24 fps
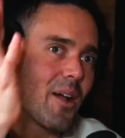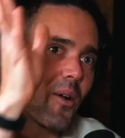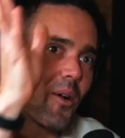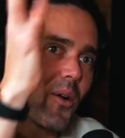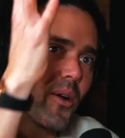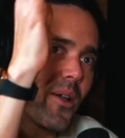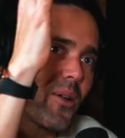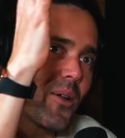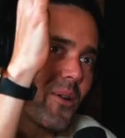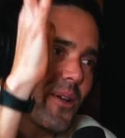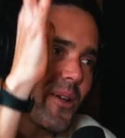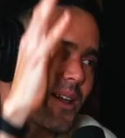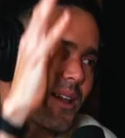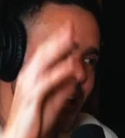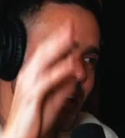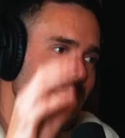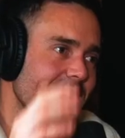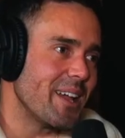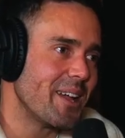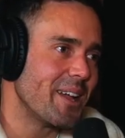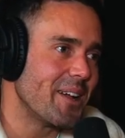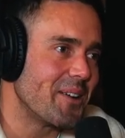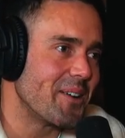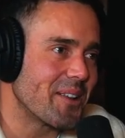
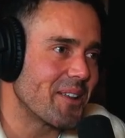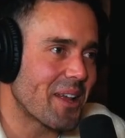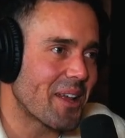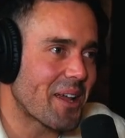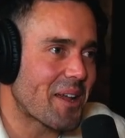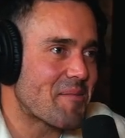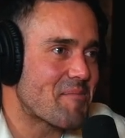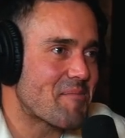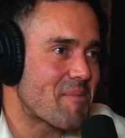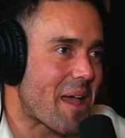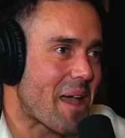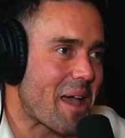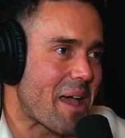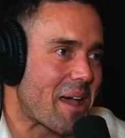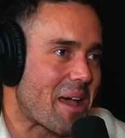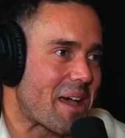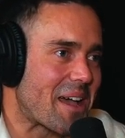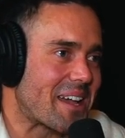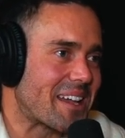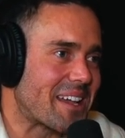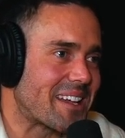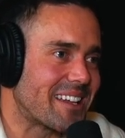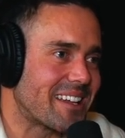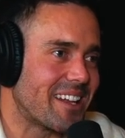with like a
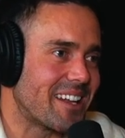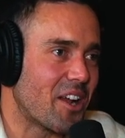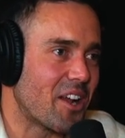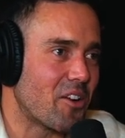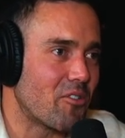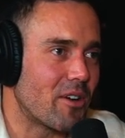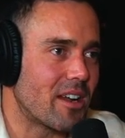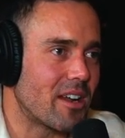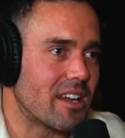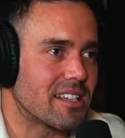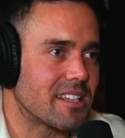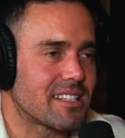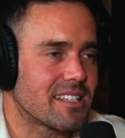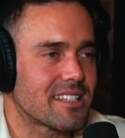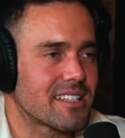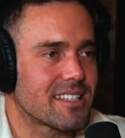bare, you know, wrist.